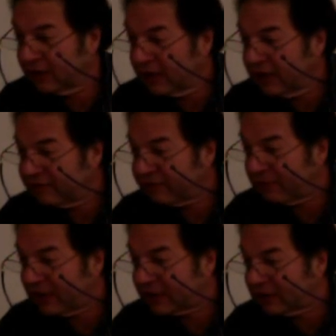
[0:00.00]
If I
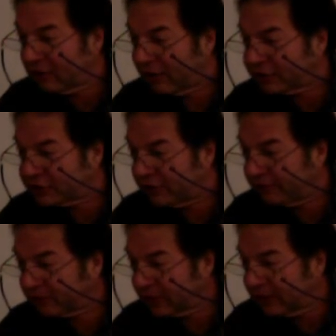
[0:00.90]
make it larger,
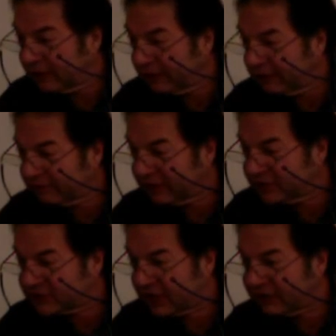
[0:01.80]
if I
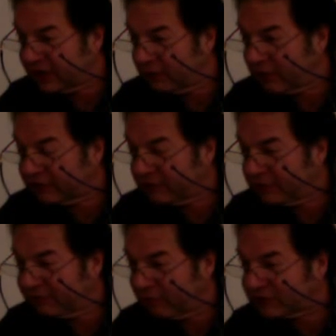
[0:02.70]
decide that I want it to be
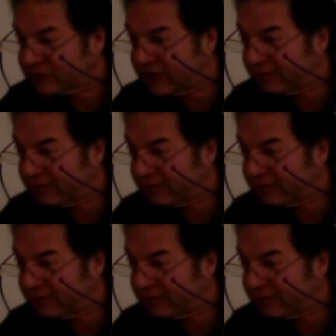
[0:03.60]
14